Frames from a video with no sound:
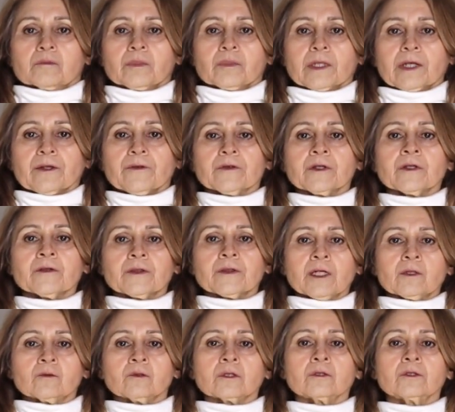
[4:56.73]
but I think
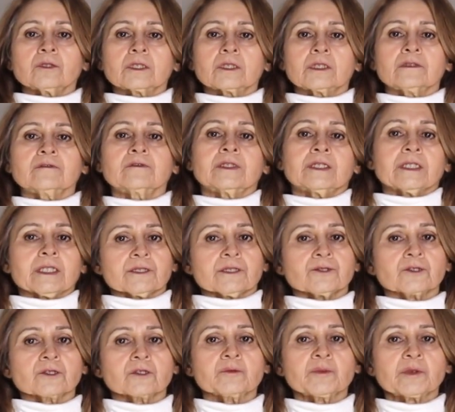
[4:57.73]
that would look even
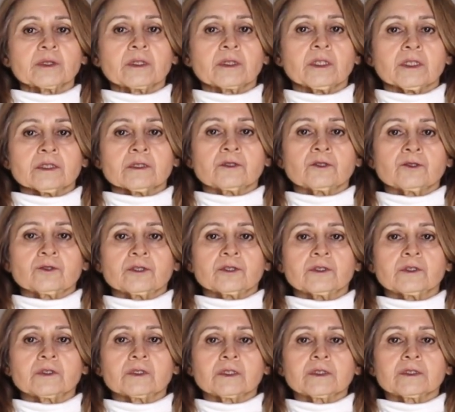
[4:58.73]
nicer because you
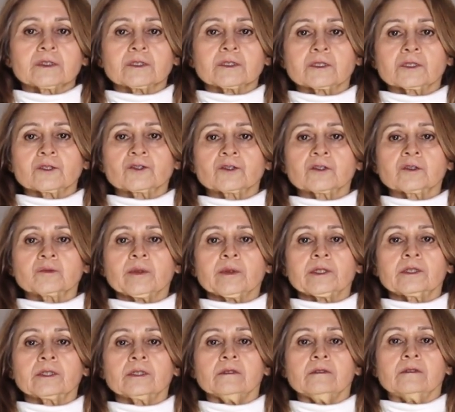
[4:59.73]
could see the stitches
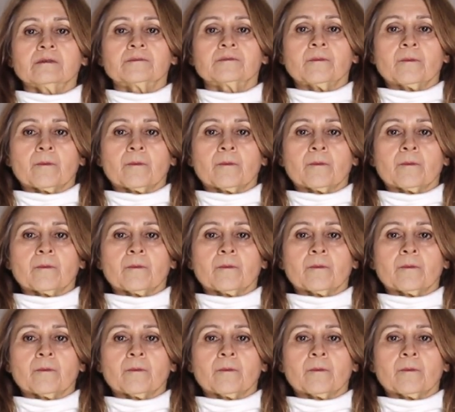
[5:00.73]
better.